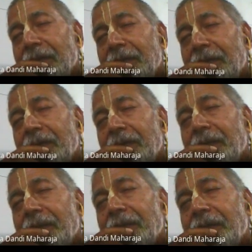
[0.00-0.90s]
He was
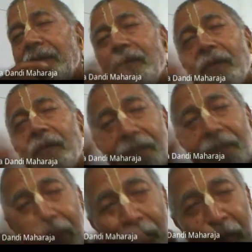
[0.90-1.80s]
there
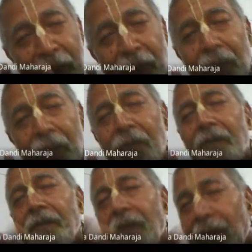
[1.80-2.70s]
before, now,
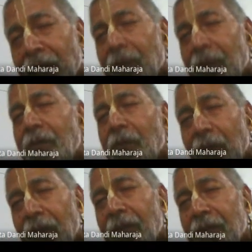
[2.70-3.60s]
tomorrow,
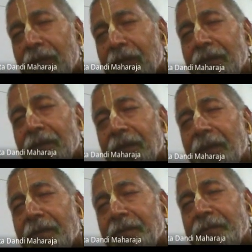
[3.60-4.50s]
you know.
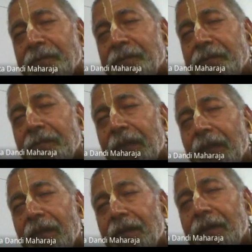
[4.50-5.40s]

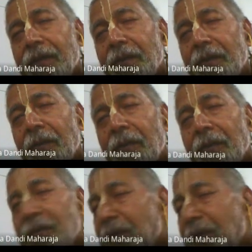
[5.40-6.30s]
So it becomes
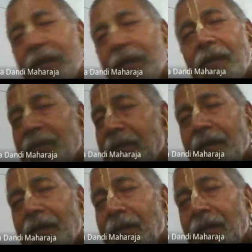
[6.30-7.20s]
eternal. So
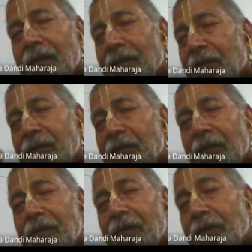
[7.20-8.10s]
sorry. So
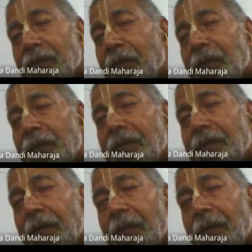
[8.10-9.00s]
the
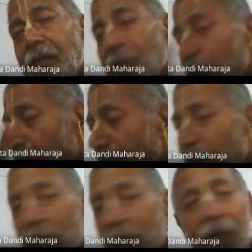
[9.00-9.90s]
whole world,
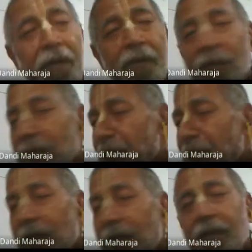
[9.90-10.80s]

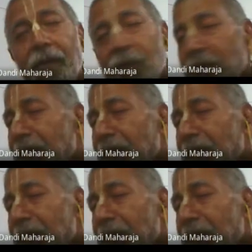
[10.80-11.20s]
including ours,